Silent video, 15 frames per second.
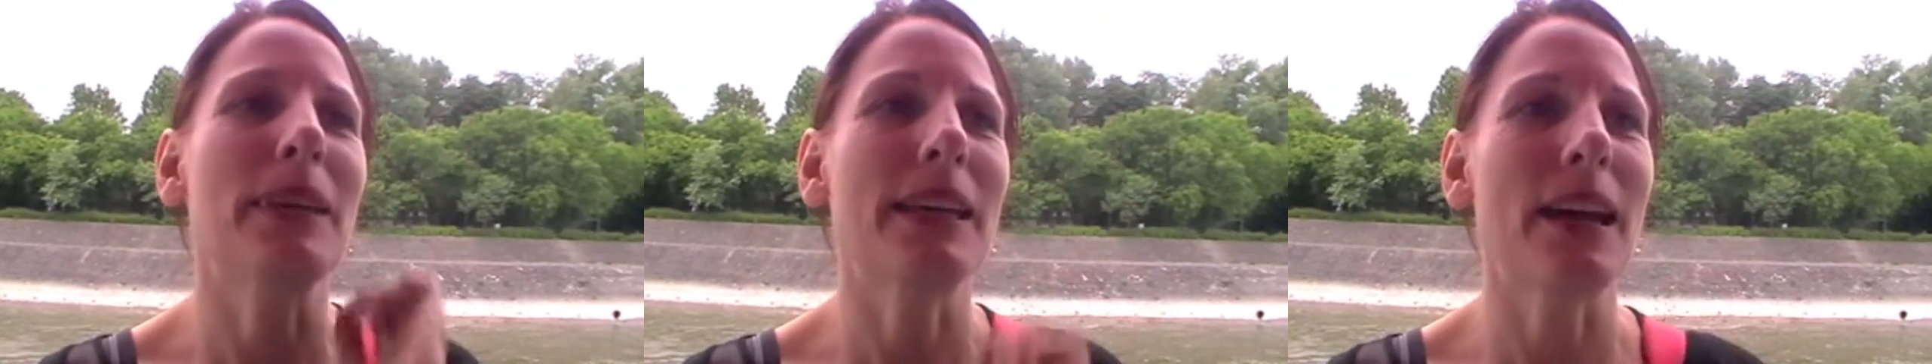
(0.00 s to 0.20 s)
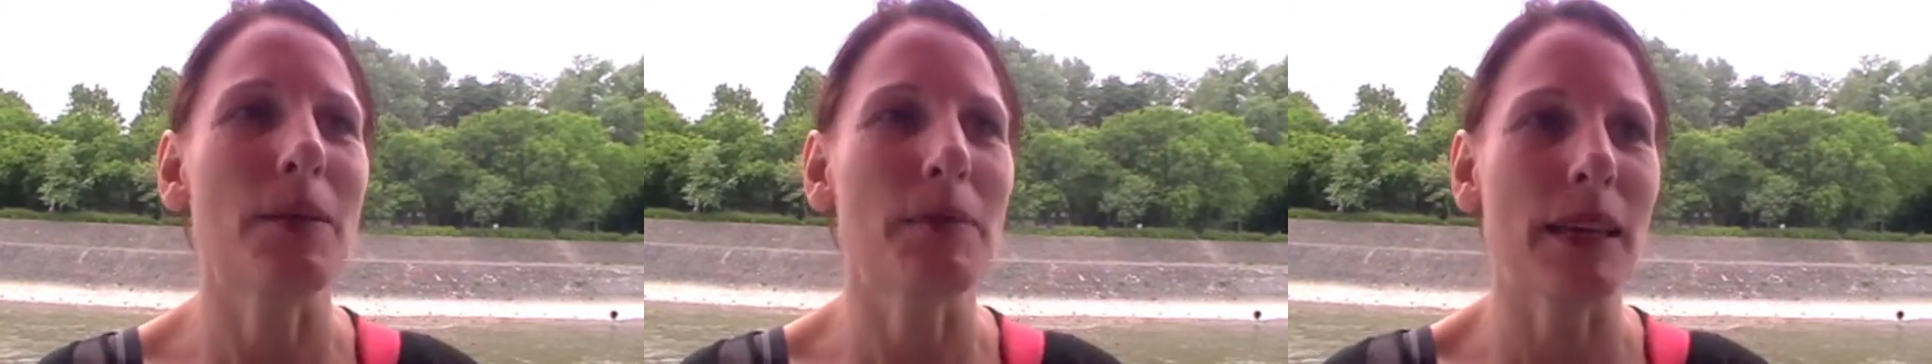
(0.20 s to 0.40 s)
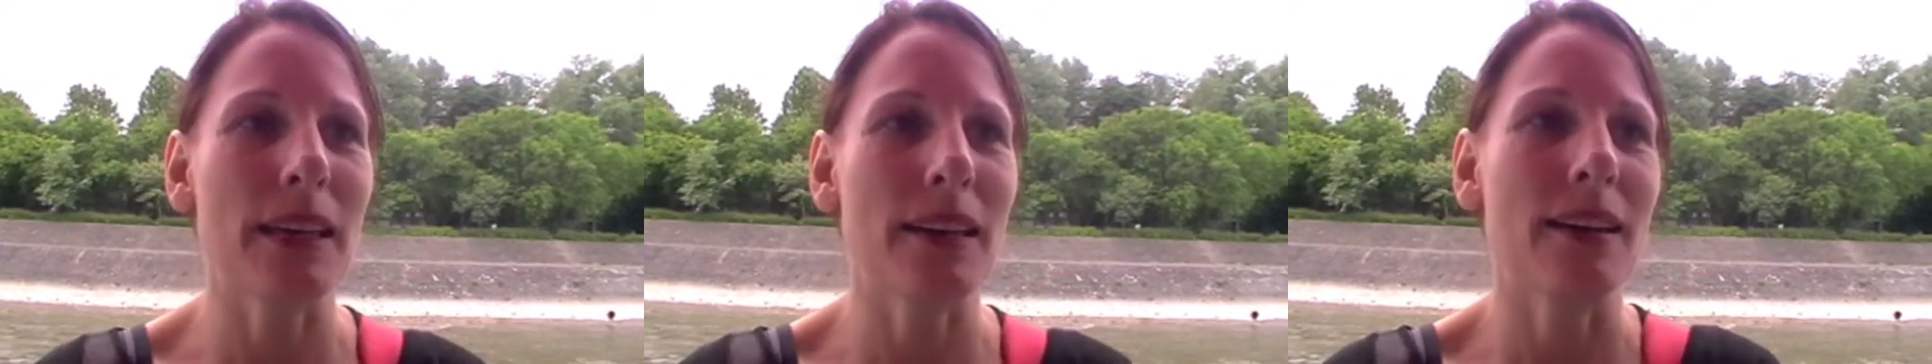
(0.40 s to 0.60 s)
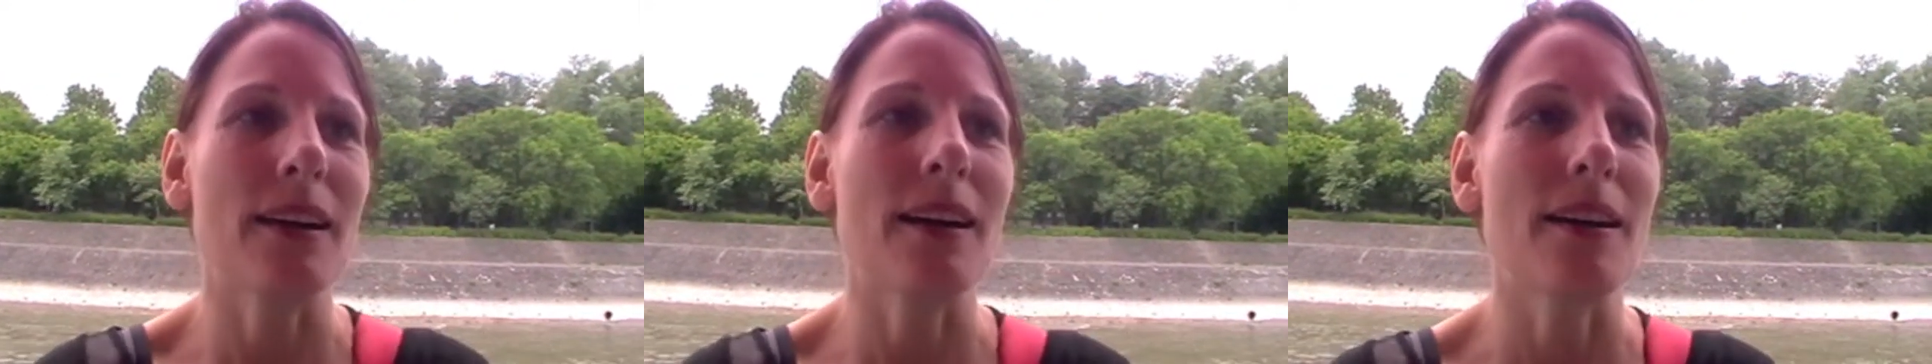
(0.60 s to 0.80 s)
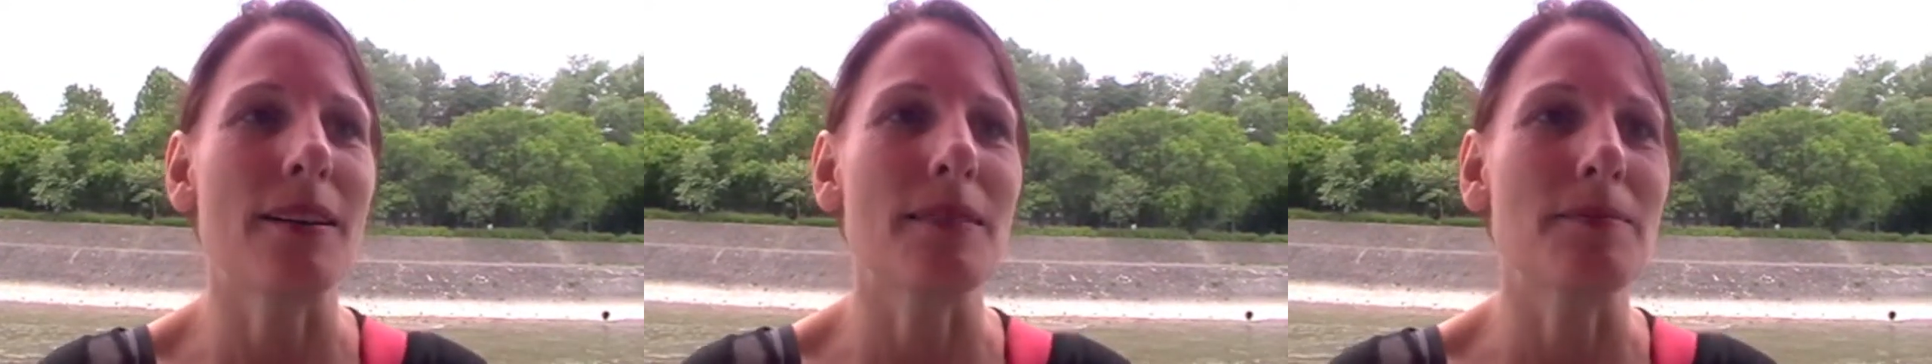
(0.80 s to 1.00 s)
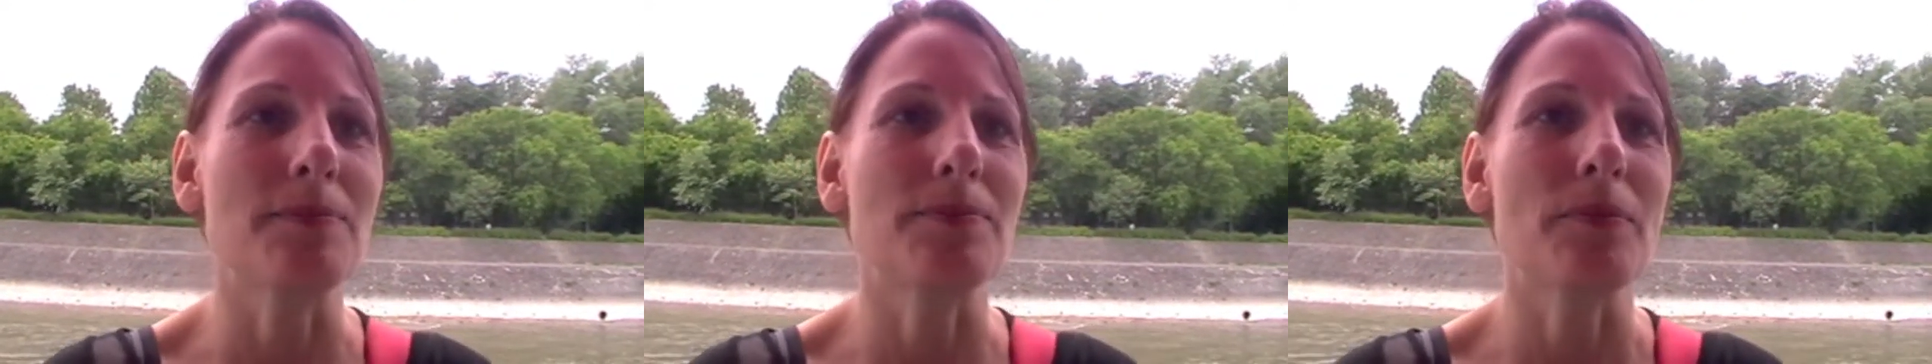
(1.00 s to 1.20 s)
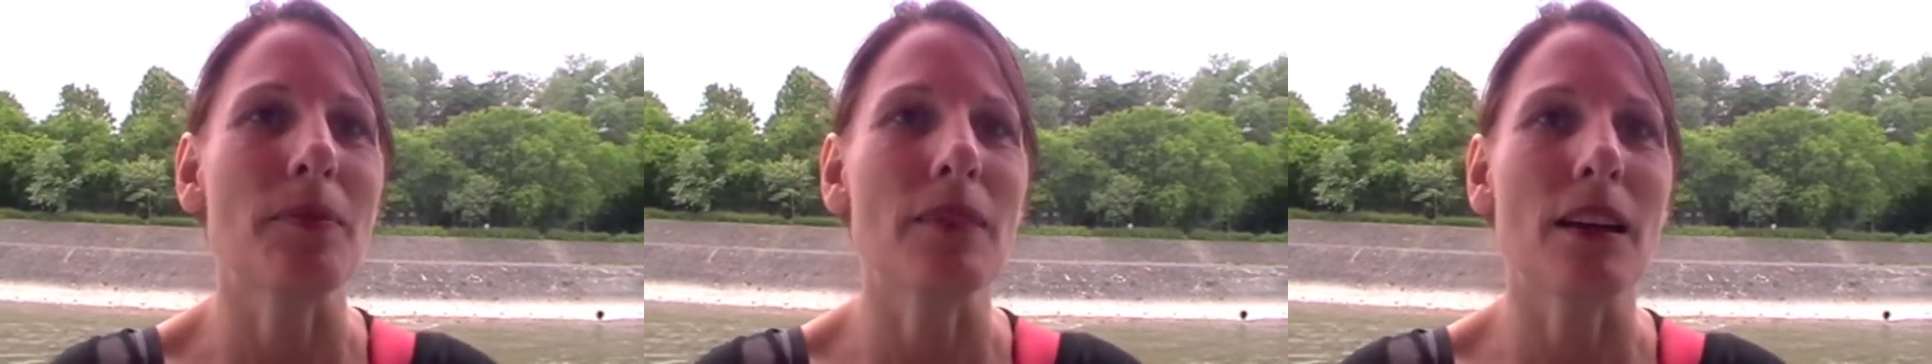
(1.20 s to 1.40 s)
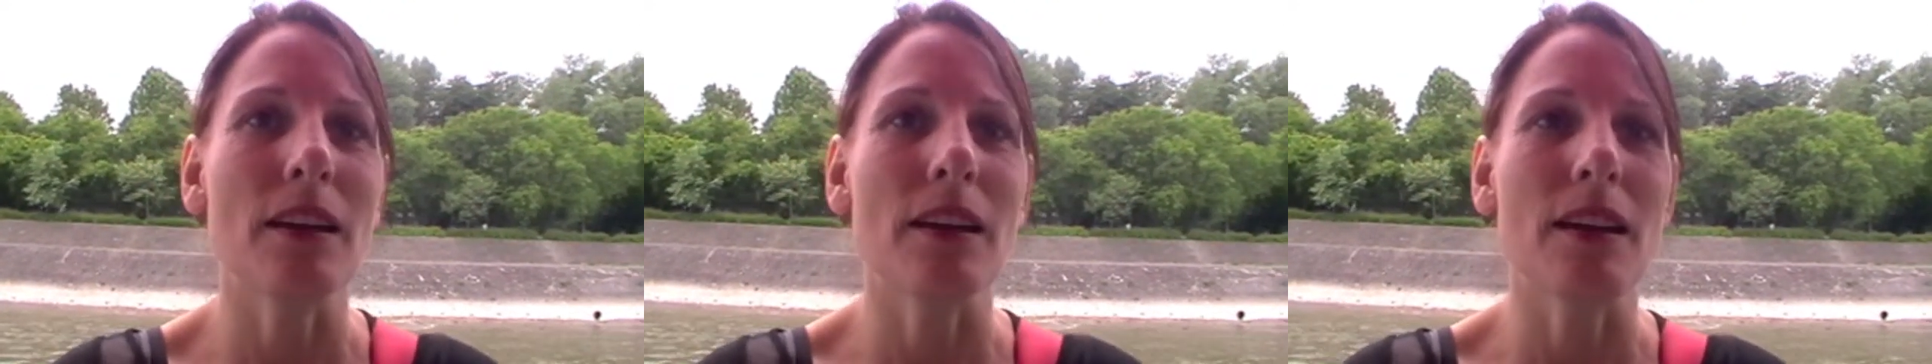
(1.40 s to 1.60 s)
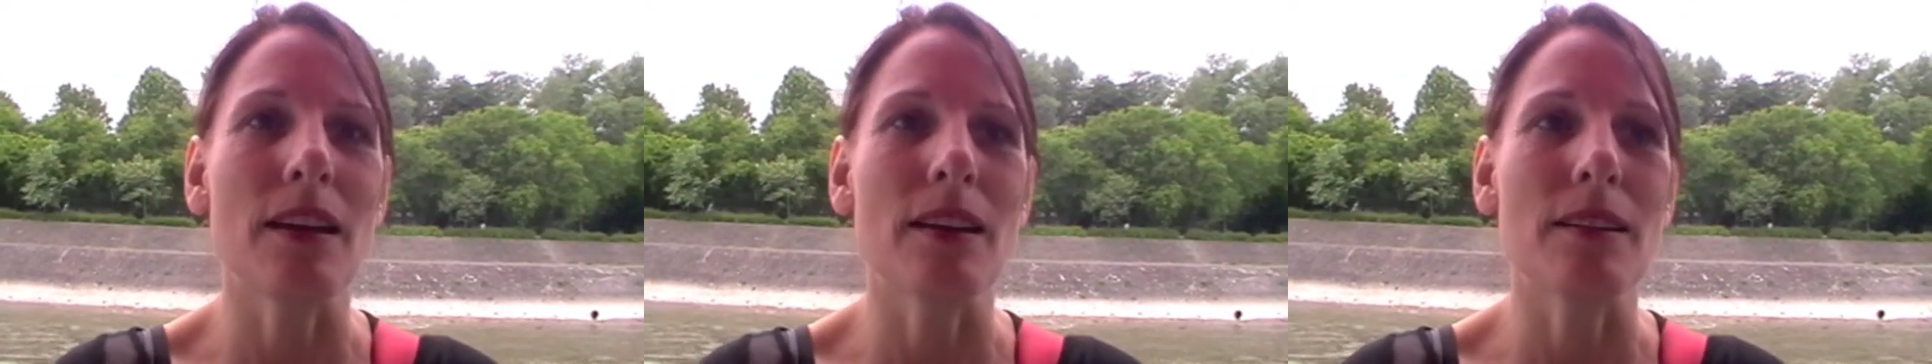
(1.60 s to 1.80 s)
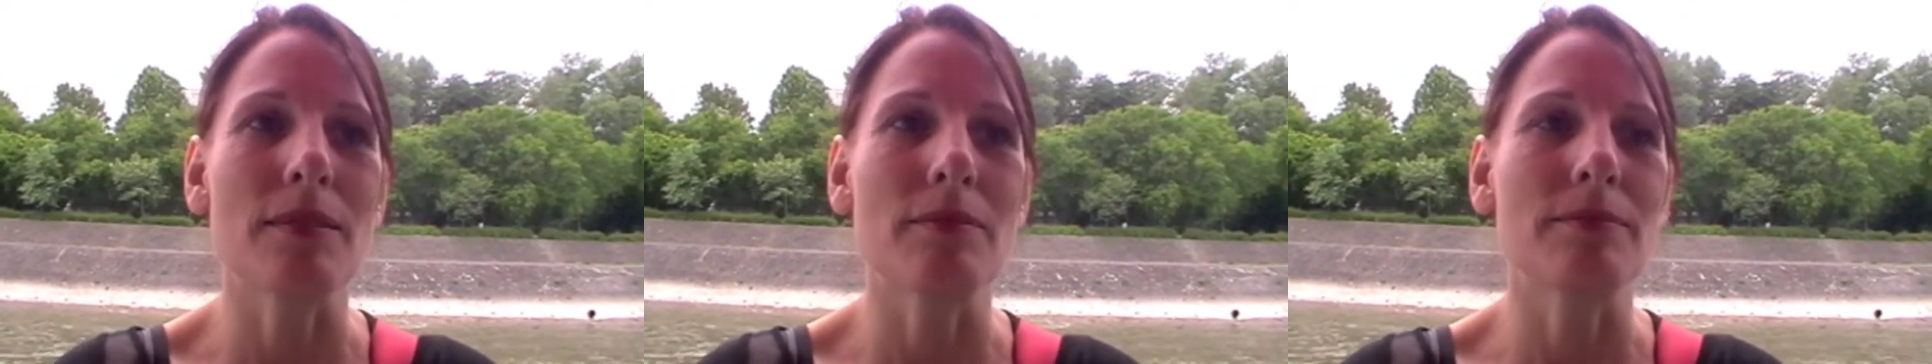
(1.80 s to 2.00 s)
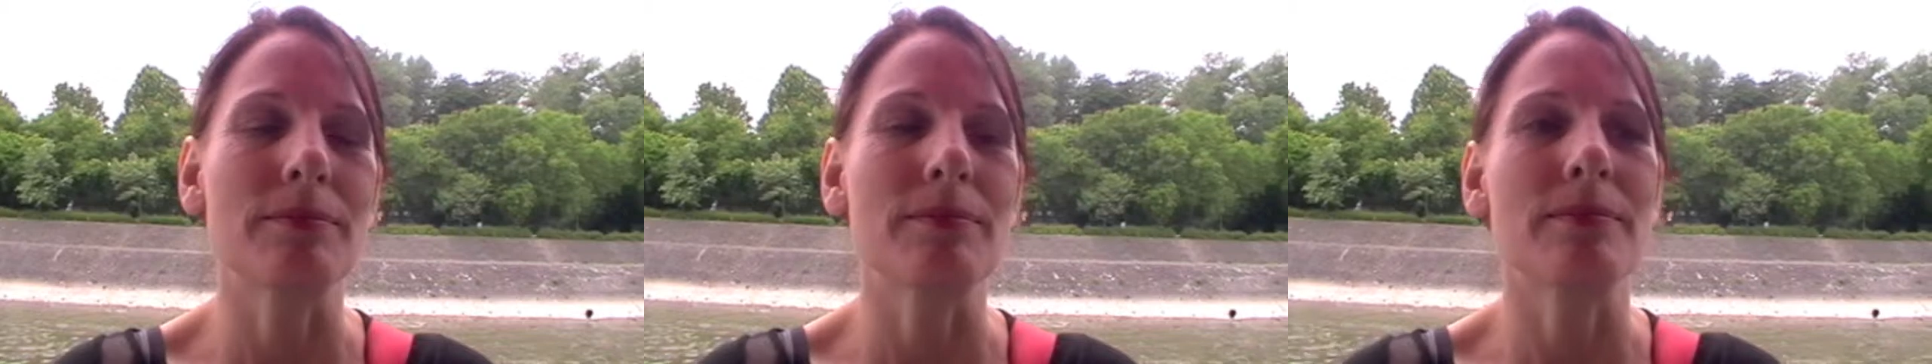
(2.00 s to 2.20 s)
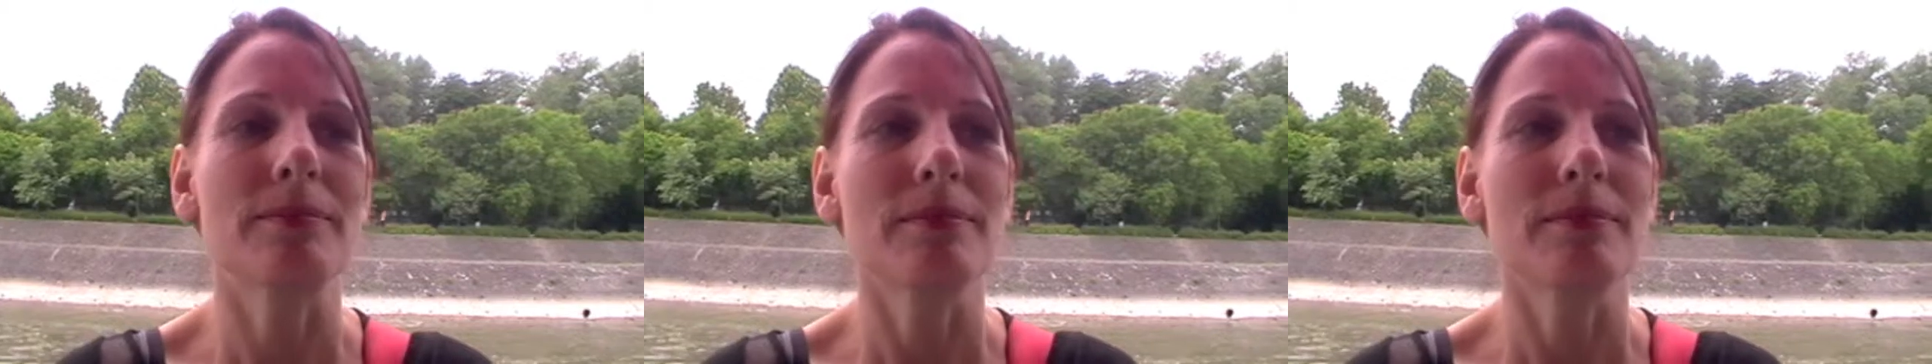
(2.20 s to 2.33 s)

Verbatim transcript: becoming um, uh,